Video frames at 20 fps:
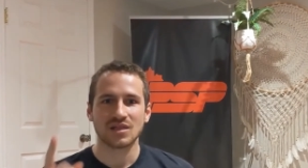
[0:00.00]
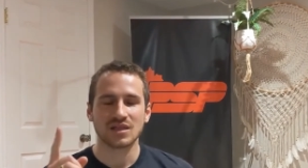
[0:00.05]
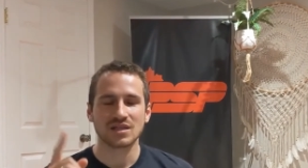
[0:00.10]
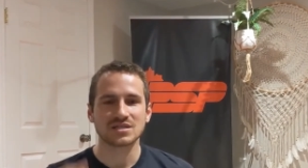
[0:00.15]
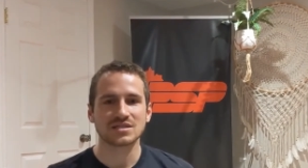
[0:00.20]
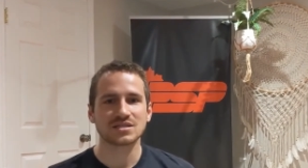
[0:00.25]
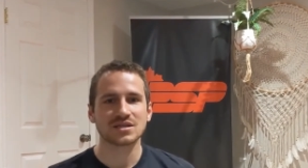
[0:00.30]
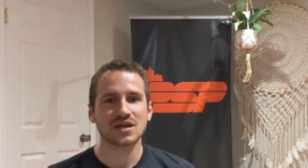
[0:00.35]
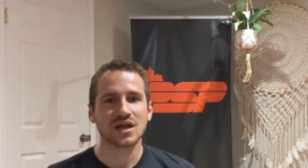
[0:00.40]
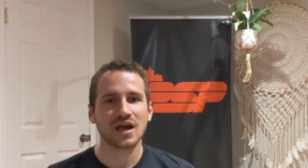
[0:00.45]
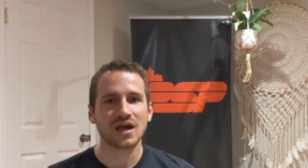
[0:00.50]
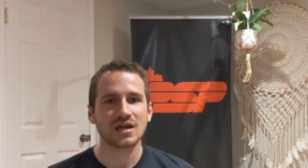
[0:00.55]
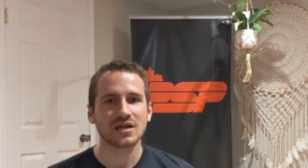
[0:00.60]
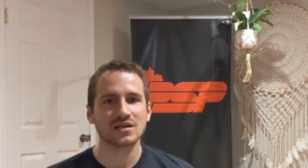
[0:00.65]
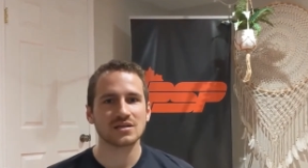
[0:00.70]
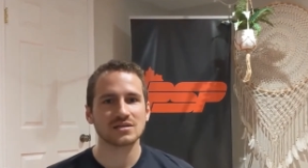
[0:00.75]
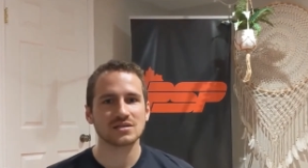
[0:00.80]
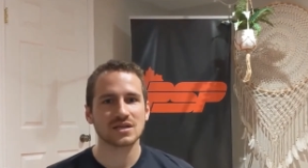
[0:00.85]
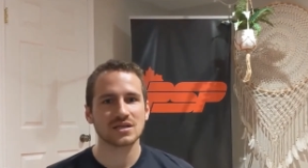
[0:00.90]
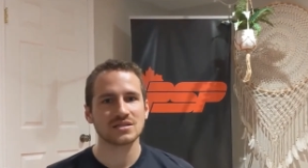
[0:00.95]
Let's start
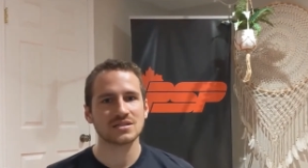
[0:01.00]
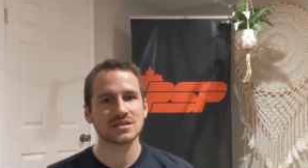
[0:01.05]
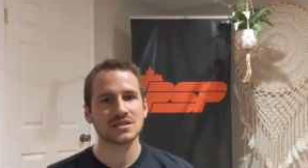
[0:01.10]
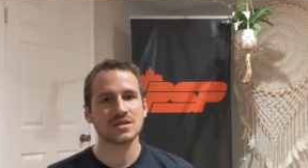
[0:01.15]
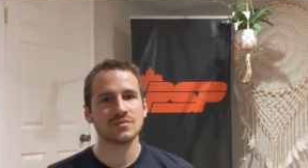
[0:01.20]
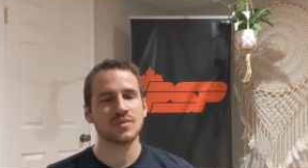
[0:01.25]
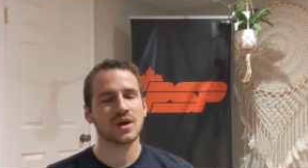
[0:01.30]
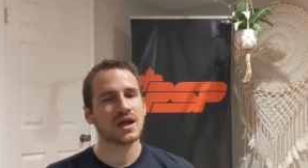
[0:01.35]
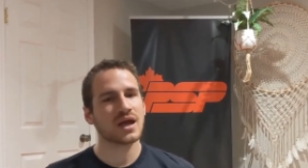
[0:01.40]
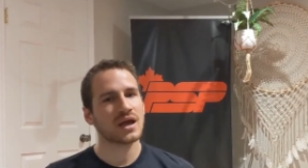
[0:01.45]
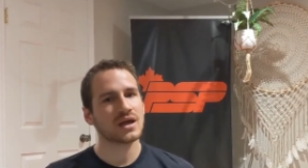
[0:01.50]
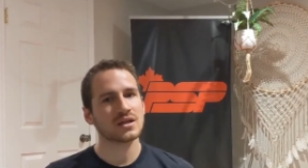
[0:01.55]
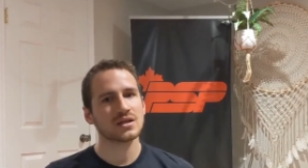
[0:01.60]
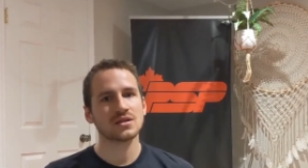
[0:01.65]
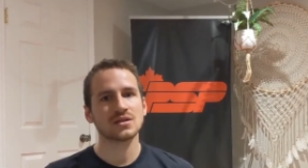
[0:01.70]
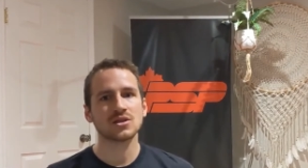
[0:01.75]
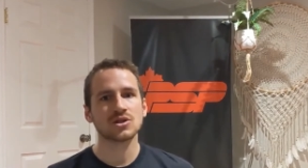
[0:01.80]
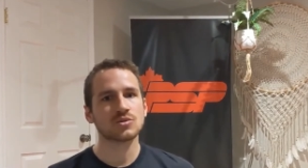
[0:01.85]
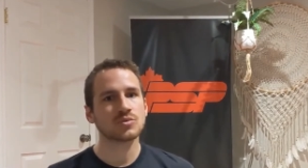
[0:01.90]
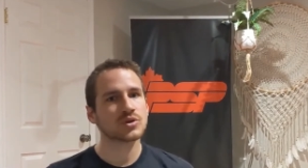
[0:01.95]
adding intensity by
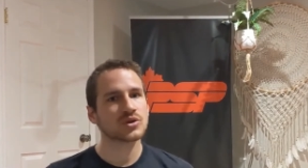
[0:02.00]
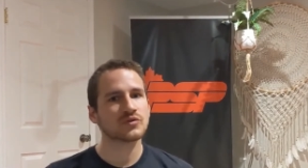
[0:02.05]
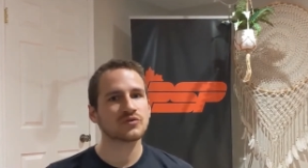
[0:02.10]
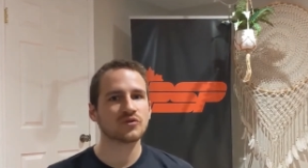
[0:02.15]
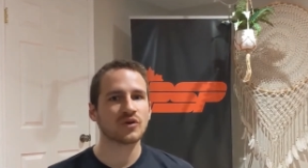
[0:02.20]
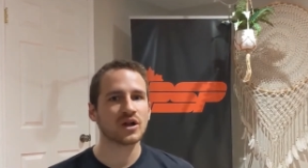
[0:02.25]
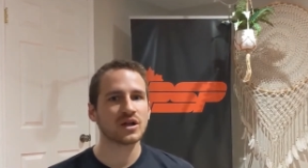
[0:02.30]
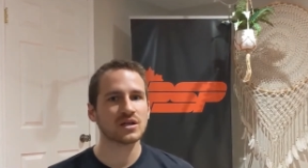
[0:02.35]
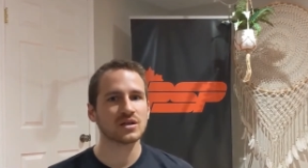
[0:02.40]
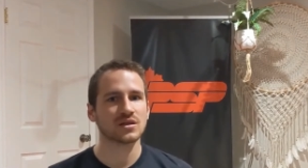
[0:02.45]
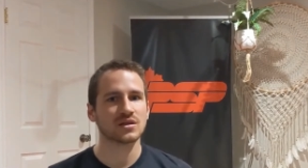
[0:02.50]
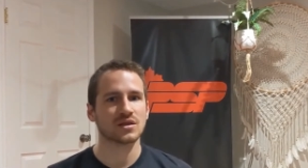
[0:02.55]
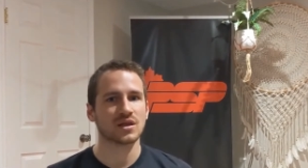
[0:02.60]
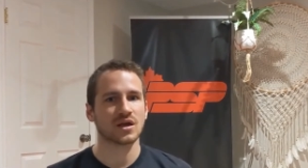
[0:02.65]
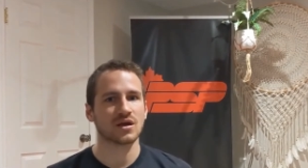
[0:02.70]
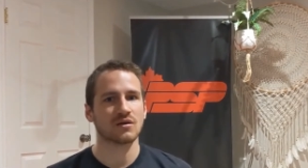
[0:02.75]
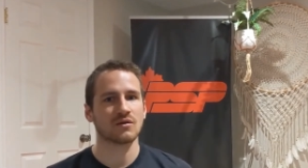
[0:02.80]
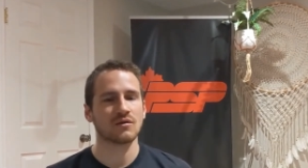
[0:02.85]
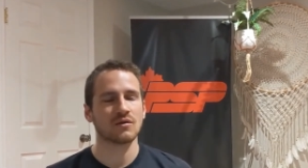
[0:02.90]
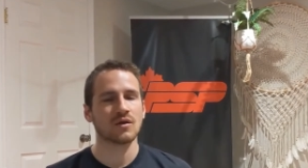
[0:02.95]
adding a little bit of running in
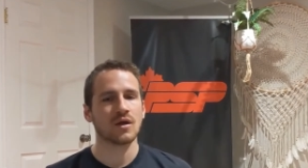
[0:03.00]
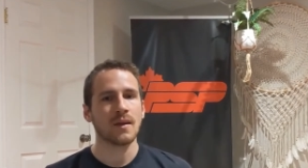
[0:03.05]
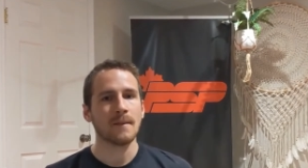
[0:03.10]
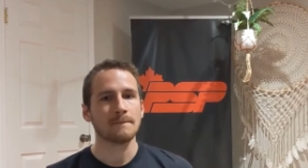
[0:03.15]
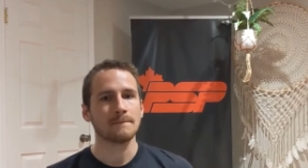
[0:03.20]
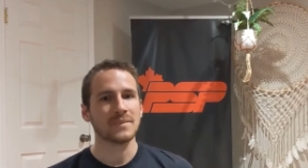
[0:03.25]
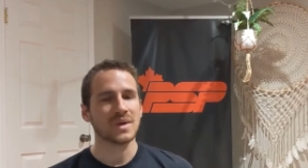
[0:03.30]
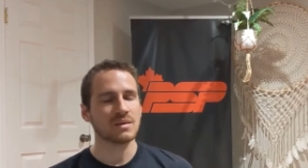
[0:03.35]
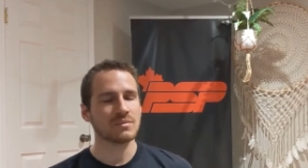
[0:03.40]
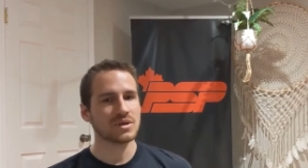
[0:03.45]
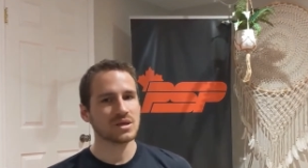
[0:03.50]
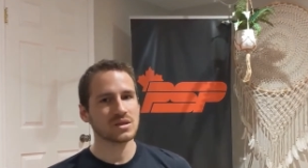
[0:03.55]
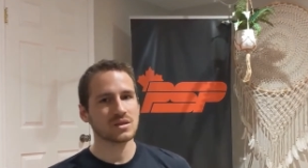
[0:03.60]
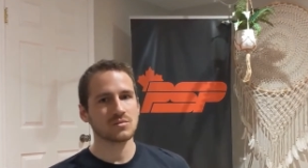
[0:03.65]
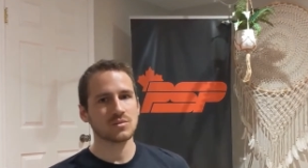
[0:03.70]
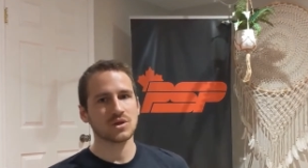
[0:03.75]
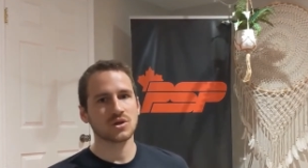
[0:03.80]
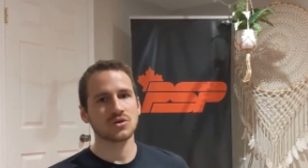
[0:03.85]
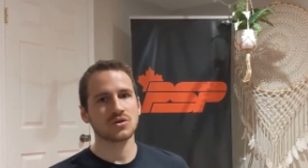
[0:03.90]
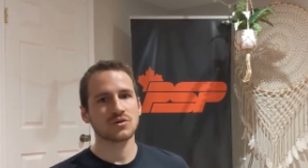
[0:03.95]
there maybe in
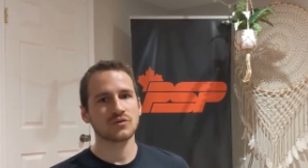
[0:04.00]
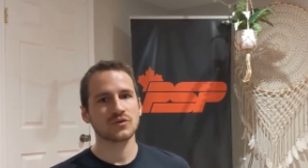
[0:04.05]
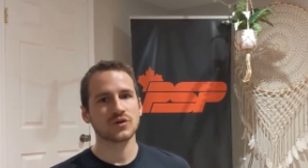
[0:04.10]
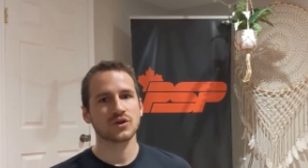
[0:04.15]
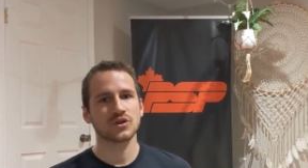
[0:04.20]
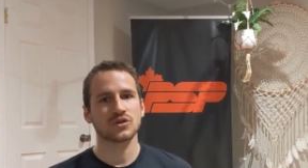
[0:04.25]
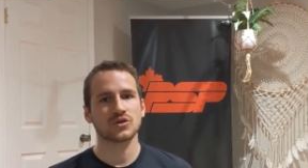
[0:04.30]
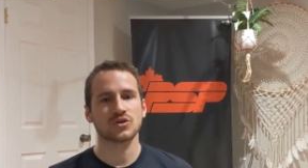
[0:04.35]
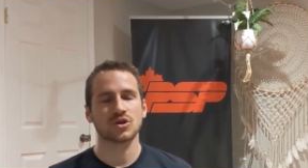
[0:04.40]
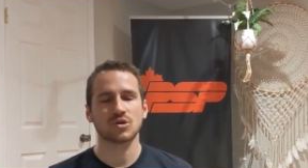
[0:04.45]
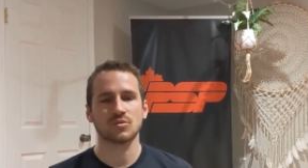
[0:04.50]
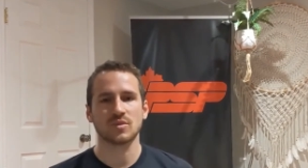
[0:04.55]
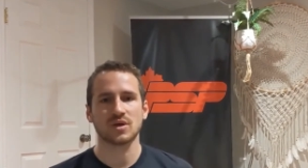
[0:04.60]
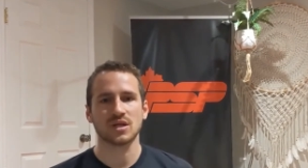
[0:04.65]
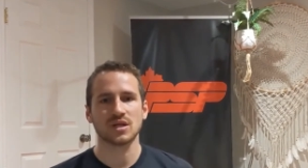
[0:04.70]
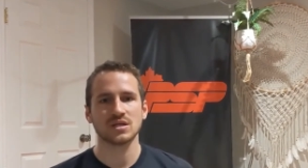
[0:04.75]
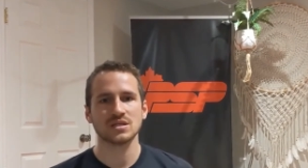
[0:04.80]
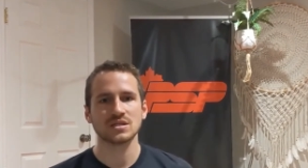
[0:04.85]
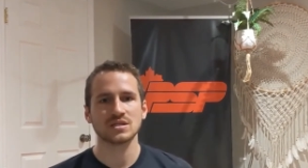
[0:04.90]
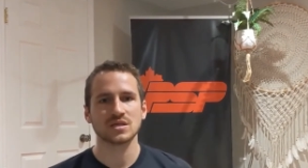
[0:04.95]
the middle of our 30
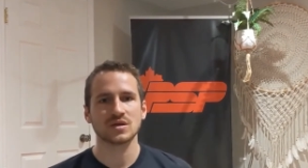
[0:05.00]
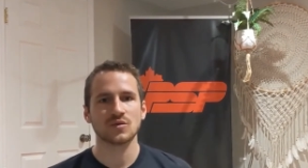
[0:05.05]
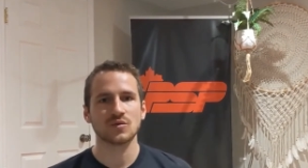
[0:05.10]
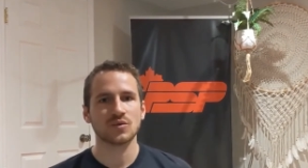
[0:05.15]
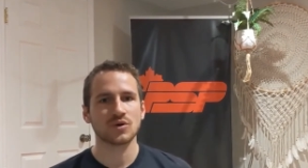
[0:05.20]
minutes,